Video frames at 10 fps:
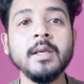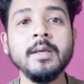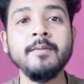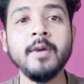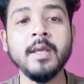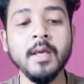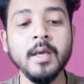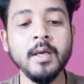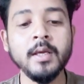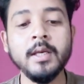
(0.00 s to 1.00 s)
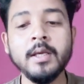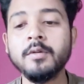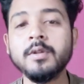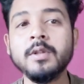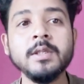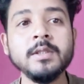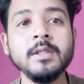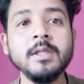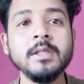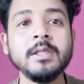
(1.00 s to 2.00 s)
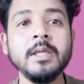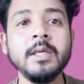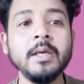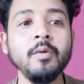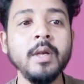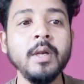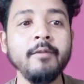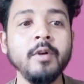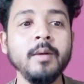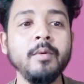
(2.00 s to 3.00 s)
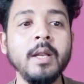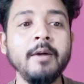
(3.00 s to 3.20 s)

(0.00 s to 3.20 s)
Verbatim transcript: If I click on this link will available.